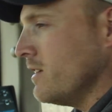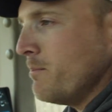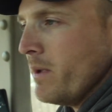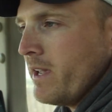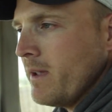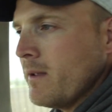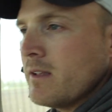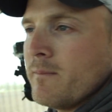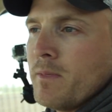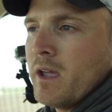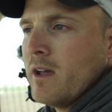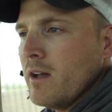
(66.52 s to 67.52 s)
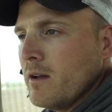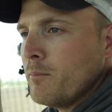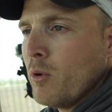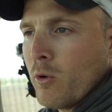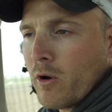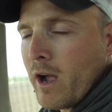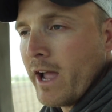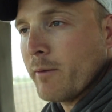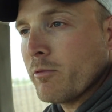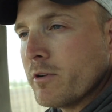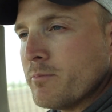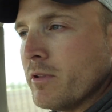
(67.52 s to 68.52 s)
could be poor
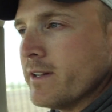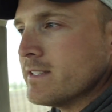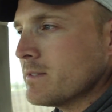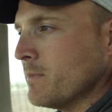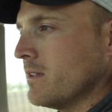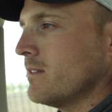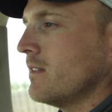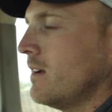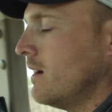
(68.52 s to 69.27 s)
hybrid placement.